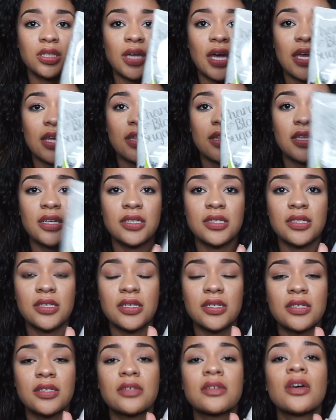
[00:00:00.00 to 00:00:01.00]
like this
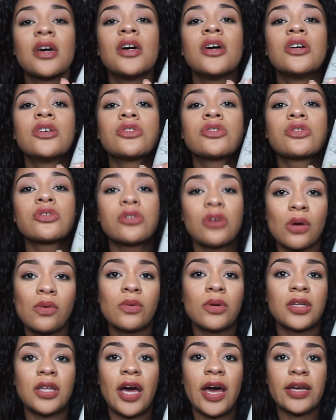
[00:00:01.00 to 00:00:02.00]
is so
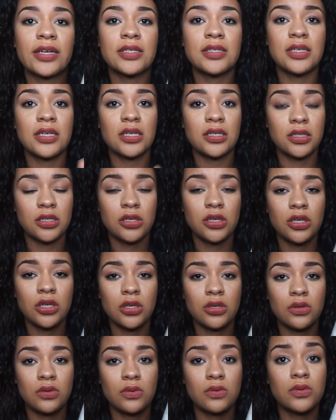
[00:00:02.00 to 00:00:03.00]
relaxing to
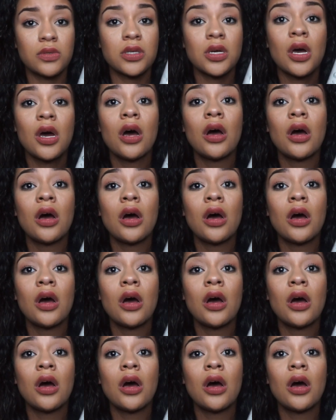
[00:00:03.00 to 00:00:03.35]
use